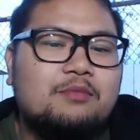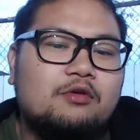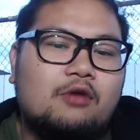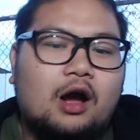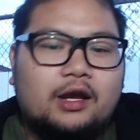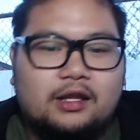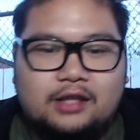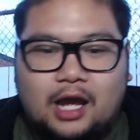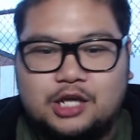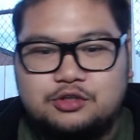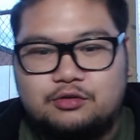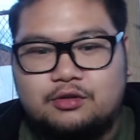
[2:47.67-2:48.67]
be rocking
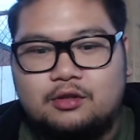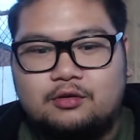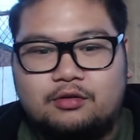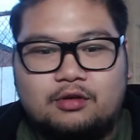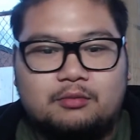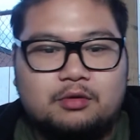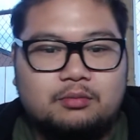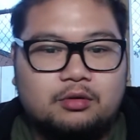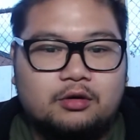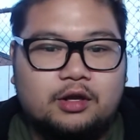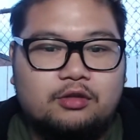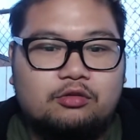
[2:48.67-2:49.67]
Dashus in the summer,
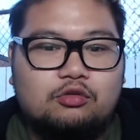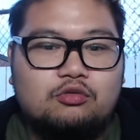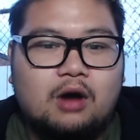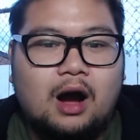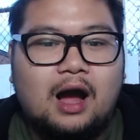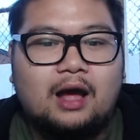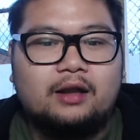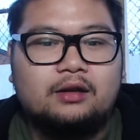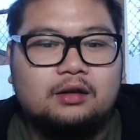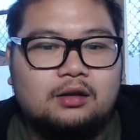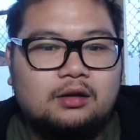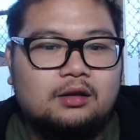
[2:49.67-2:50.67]
bro. It's too hot.
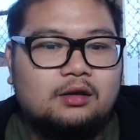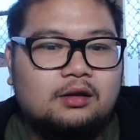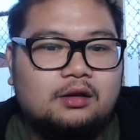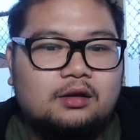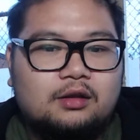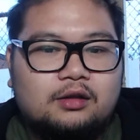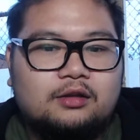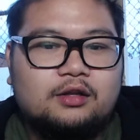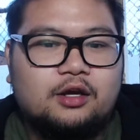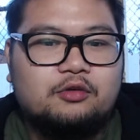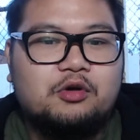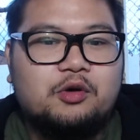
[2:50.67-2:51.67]
I don't want